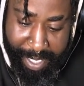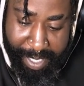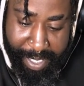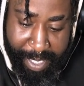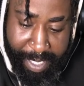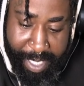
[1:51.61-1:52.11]

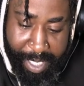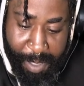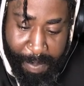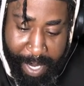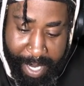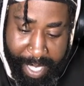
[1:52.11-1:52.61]
He's gonna
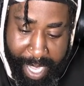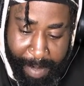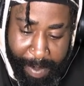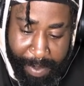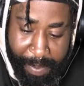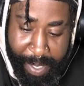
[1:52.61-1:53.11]
inspire the
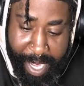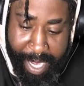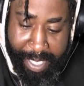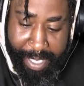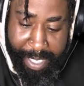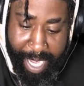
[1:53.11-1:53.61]
ally with the
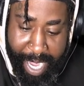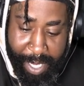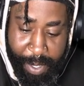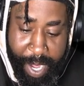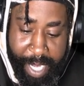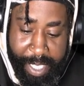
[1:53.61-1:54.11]
highest
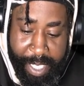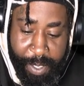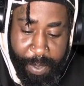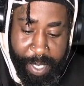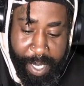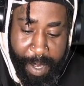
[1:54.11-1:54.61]
attack, granting
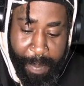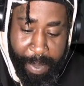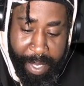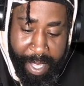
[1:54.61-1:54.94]
crit up.